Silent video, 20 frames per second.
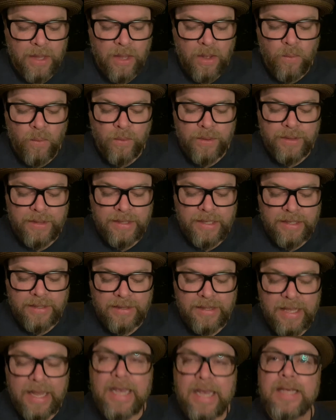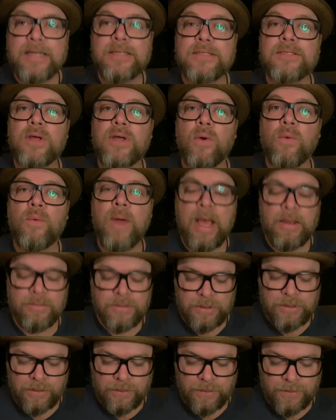with the things around
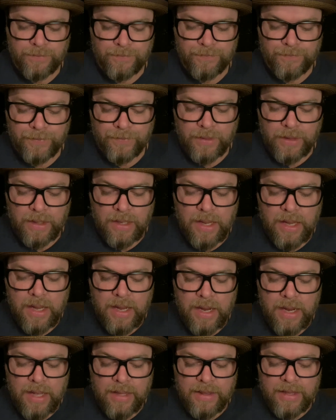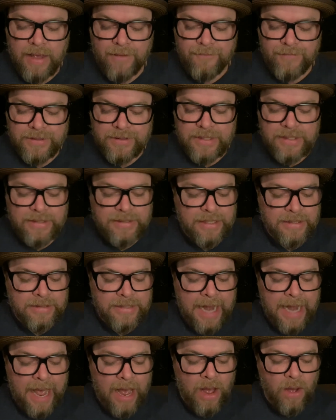you. The emphasis is
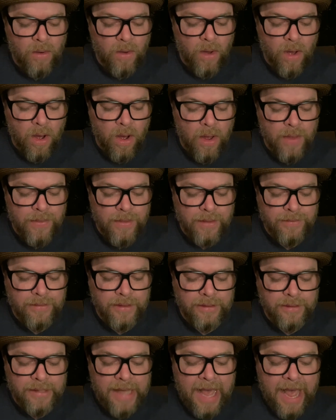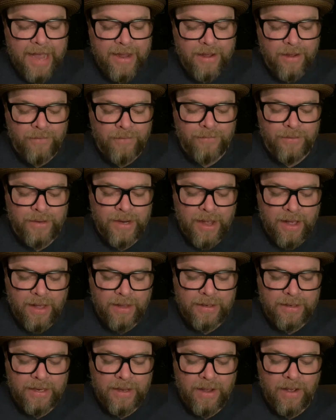now on the lack of
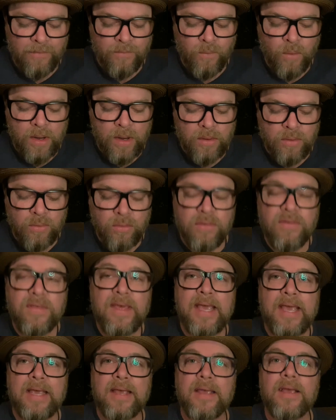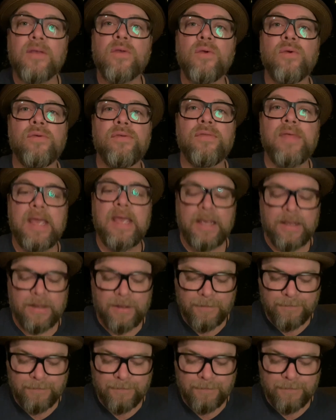reality of what you think you think.